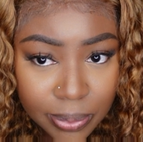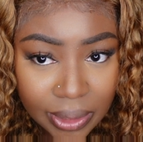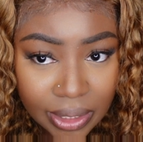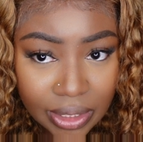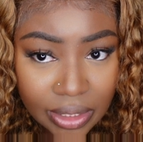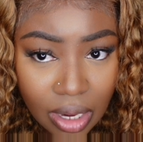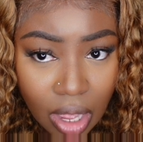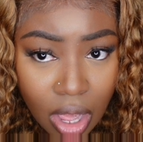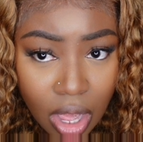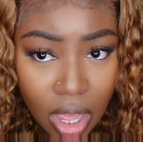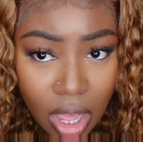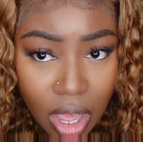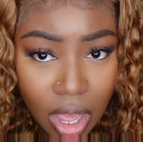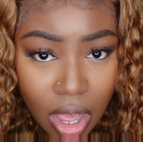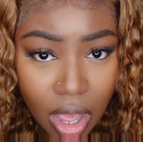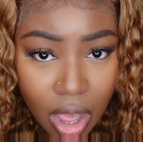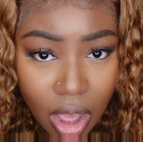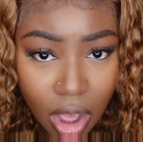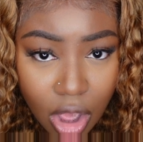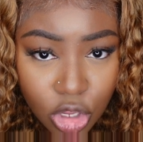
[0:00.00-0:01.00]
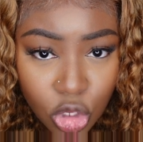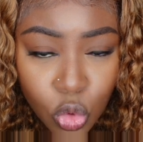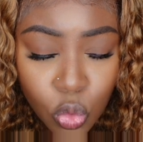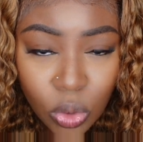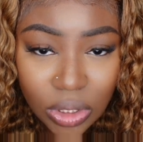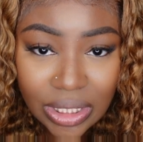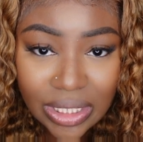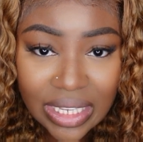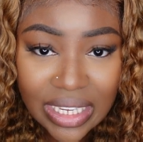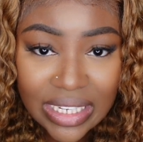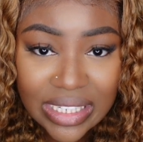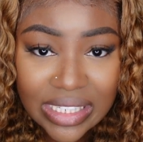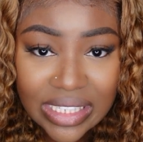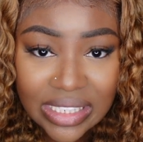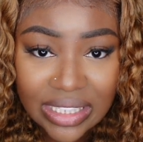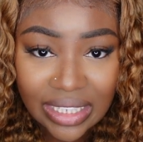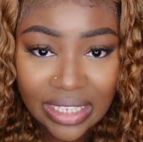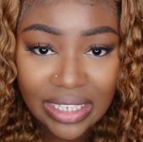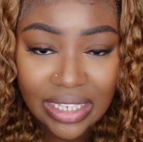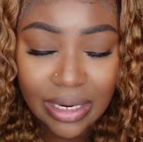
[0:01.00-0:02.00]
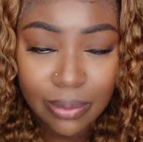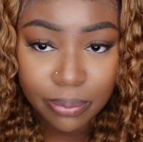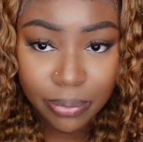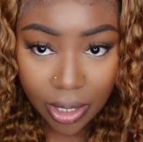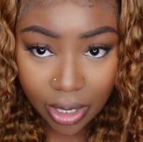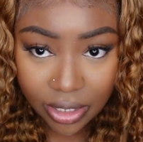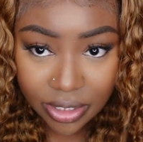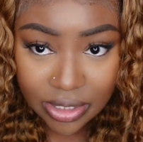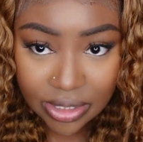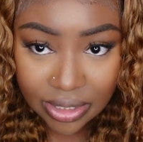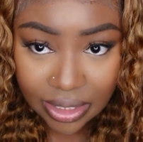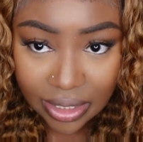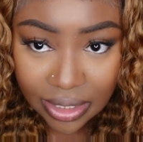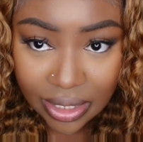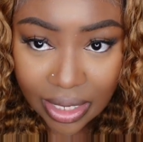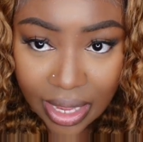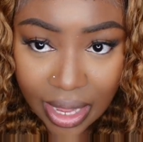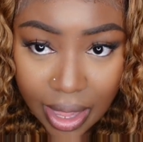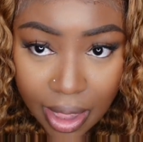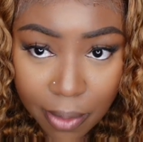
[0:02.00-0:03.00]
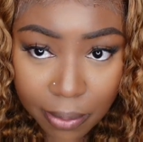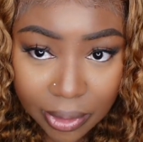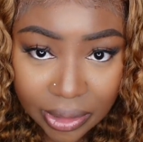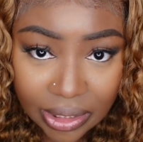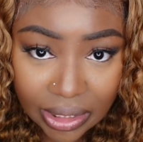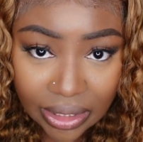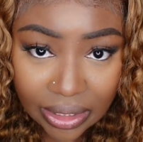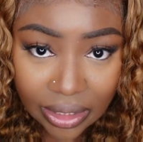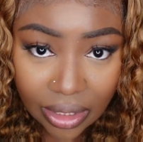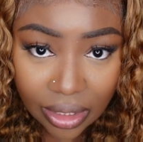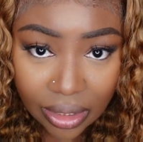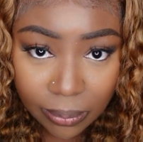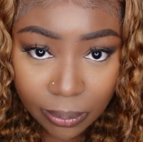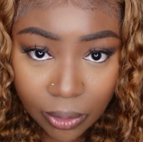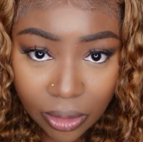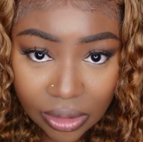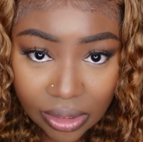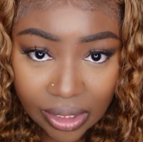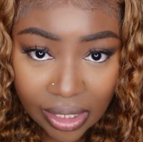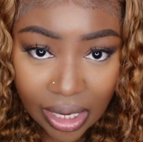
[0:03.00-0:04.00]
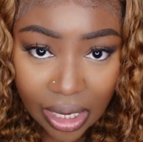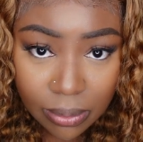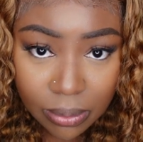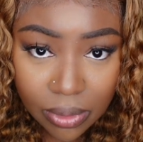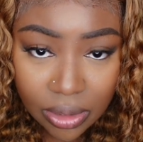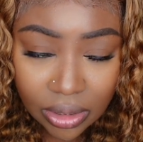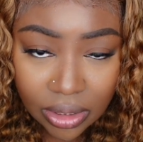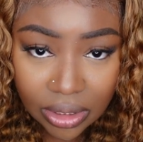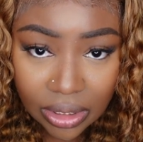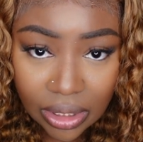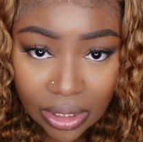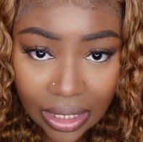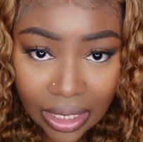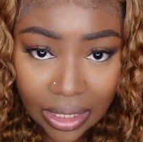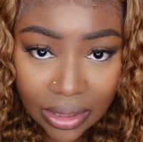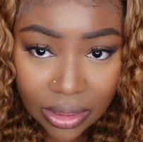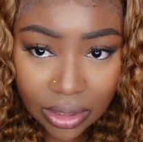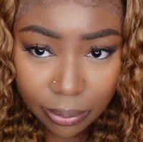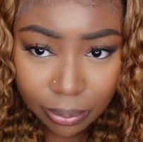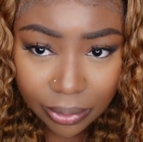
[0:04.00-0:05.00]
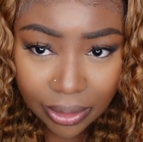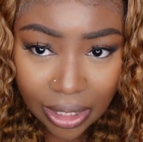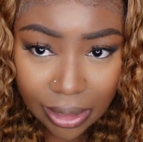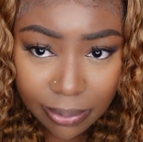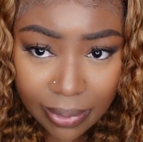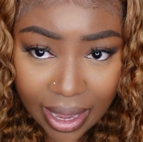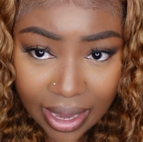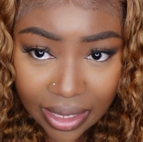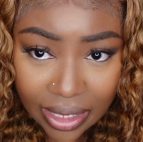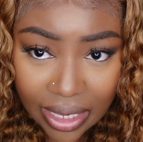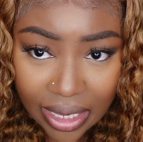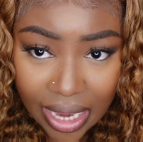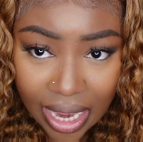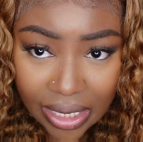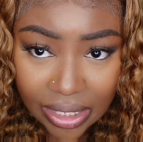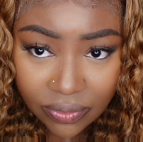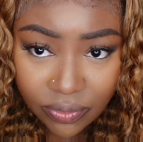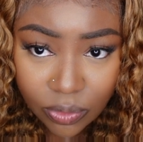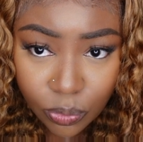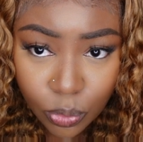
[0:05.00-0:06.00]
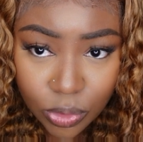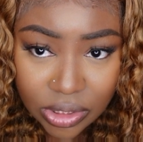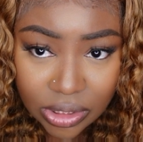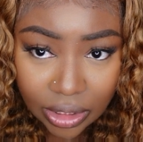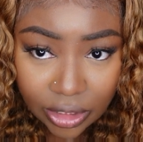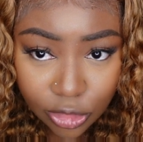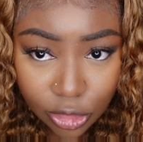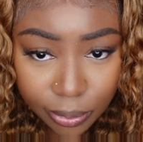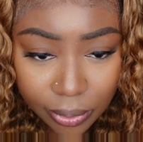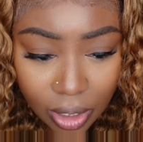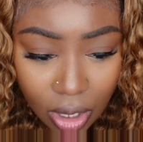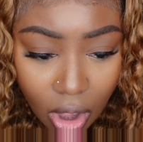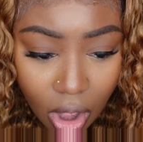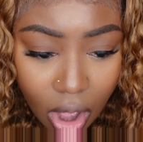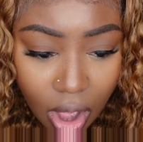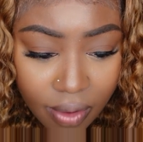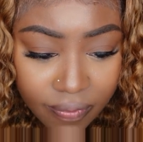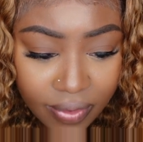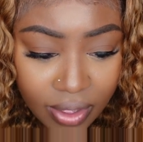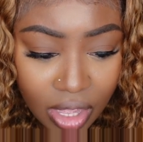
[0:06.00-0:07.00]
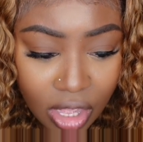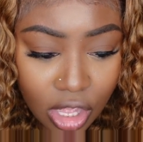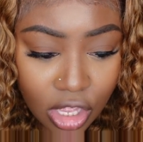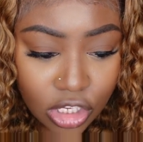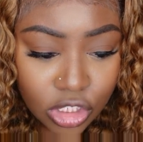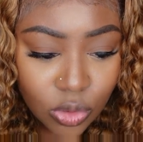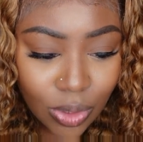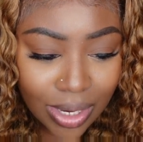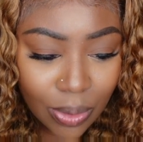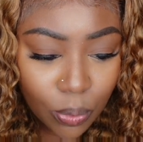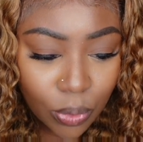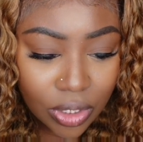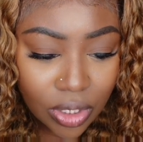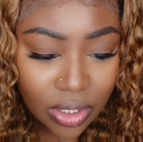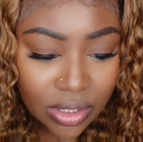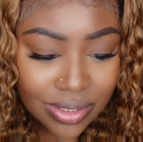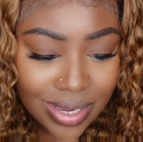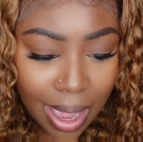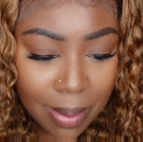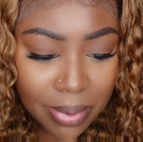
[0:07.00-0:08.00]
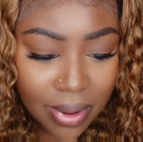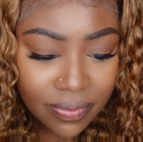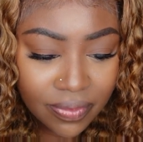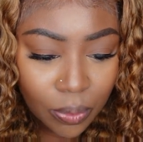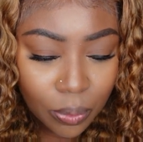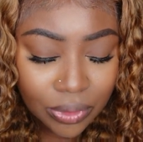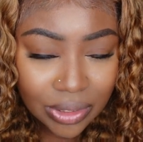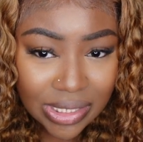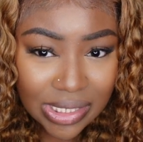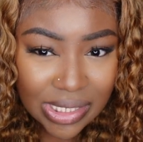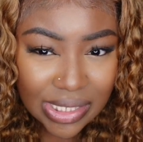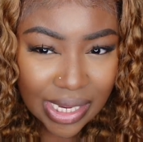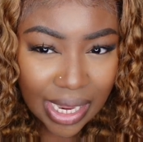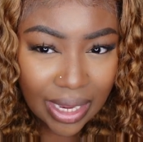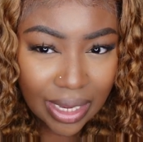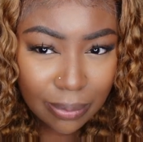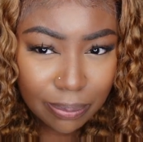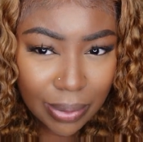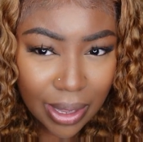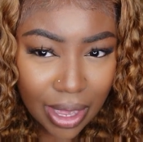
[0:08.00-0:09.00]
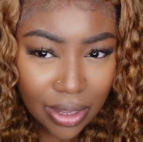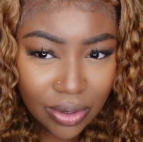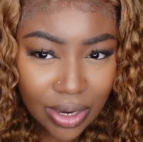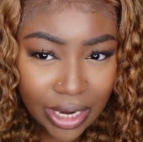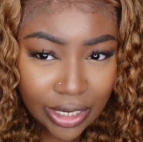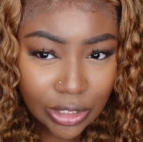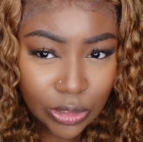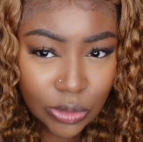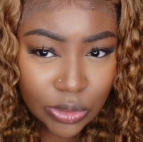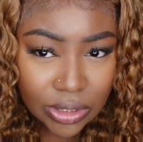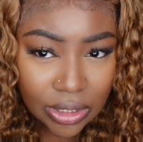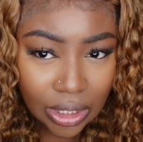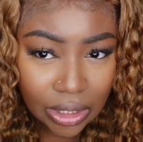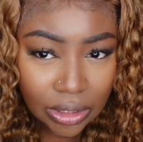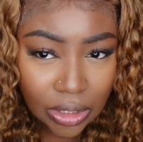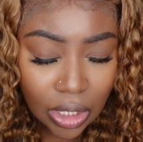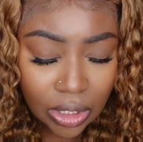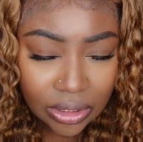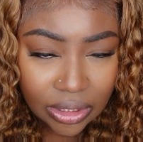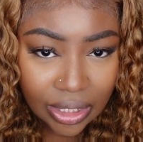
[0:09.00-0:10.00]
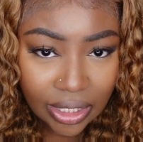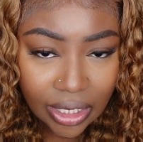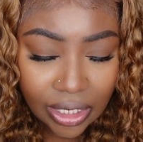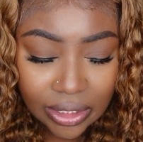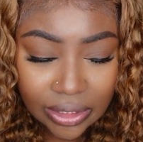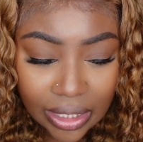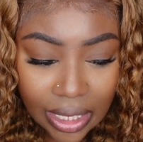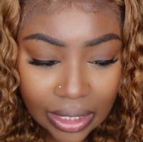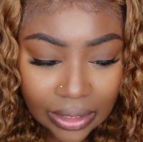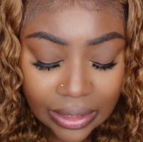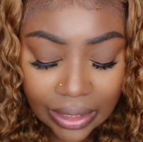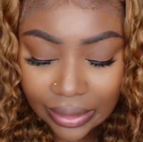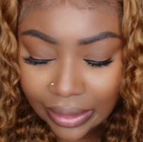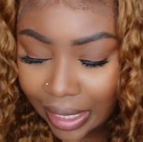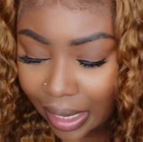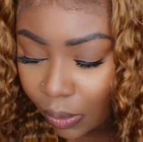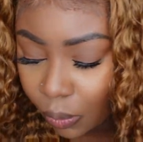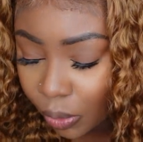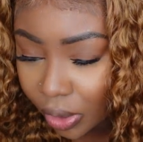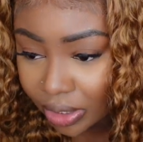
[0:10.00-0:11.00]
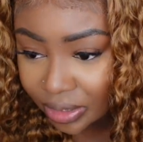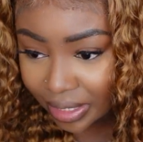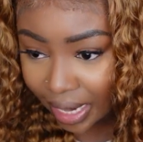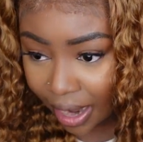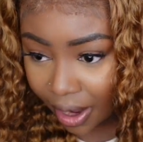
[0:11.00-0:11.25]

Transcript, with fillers: bit, you really couldn't see it in person, but then on camera looking at the playback, it kind of was a little bit off. So I went on top of it with the same powder I used along the hairline, and that worked